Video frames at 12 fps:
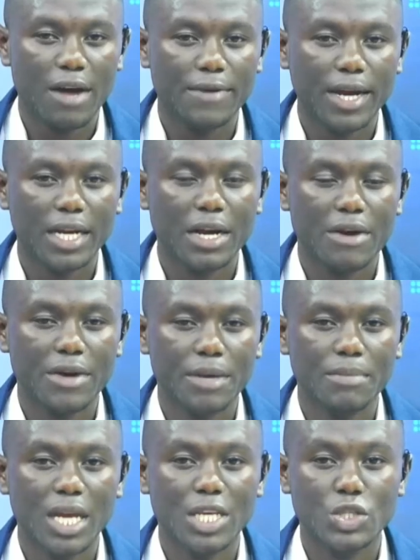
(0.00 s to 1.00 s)
and
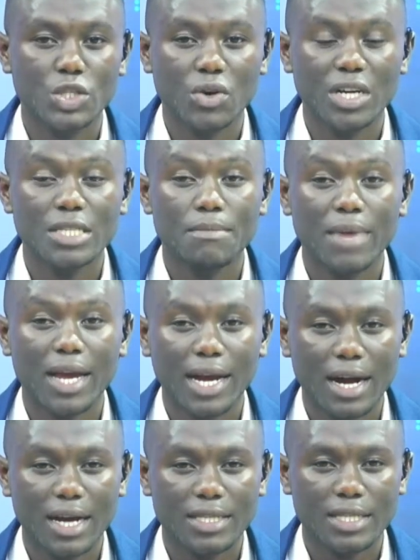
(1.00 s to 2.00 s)
Caribbean Joint
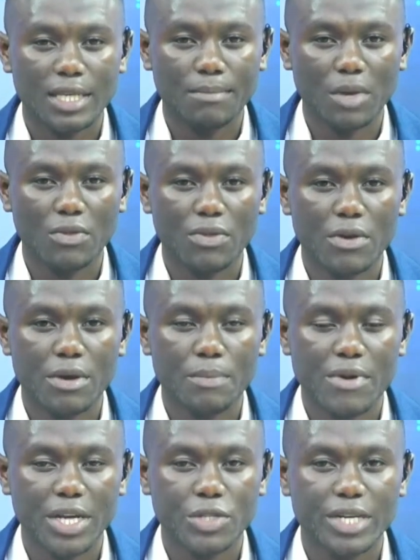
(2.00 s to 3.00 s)
Mechanism on the
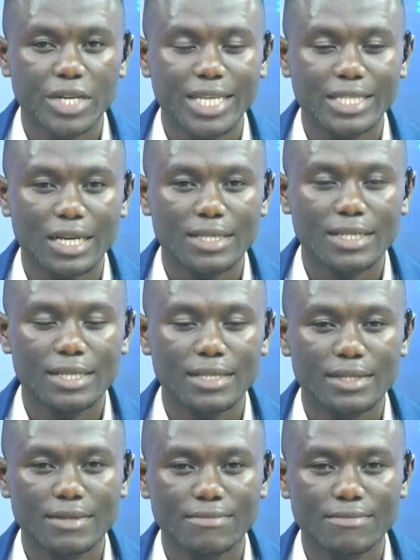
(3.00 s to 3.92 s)
Reparatory Justice.